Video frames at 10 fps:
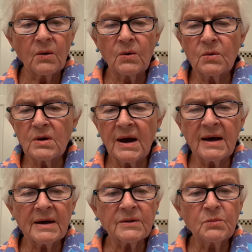O oh
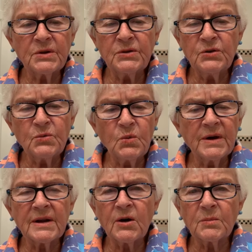God, when you
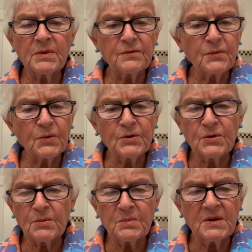went out before
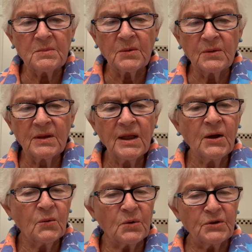your people,
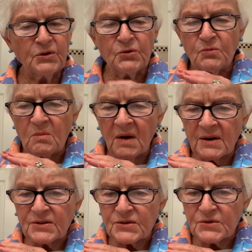when you
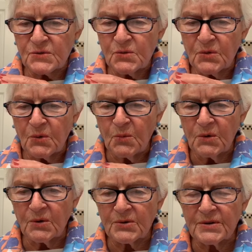marched through the
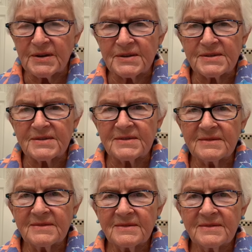wilderness,
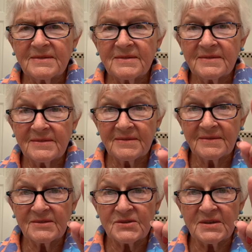
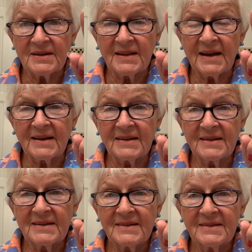Selah.
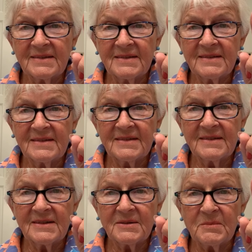
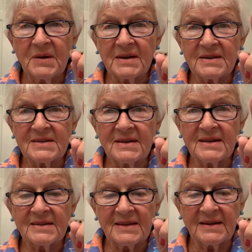
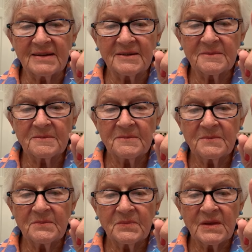Meditate on that.
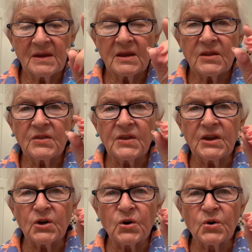
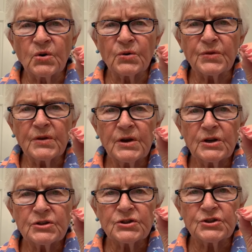The earth
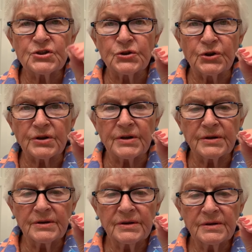
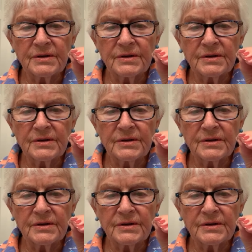shook.